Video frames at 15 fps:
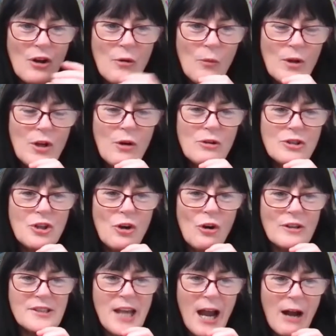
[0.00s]
will you show
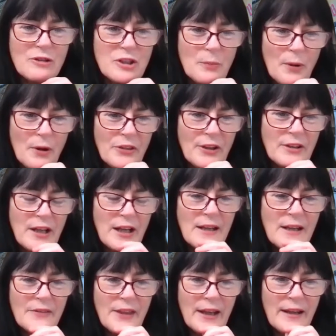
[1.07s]
us how to put
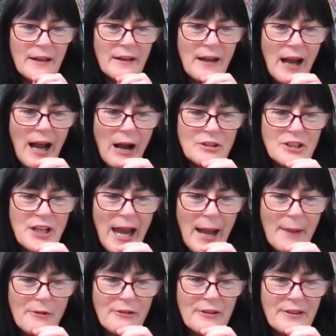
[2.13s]
the how to
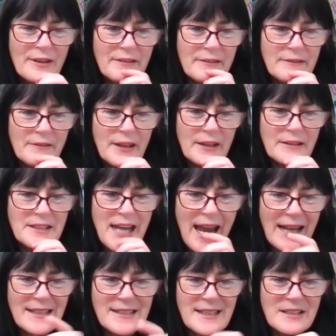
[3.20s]
hammer in the
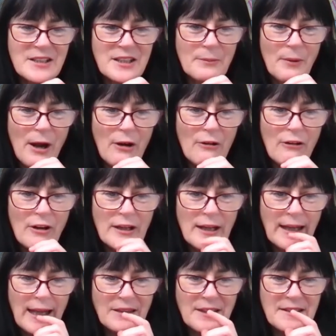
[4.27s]
tacks into the baron
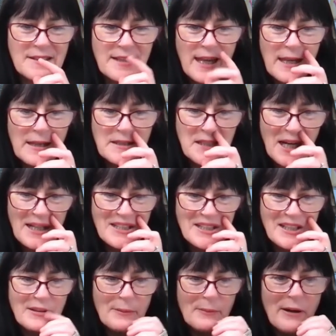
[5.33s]
and get the skin tight
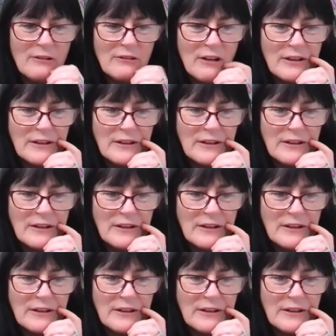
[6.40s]
on the baron?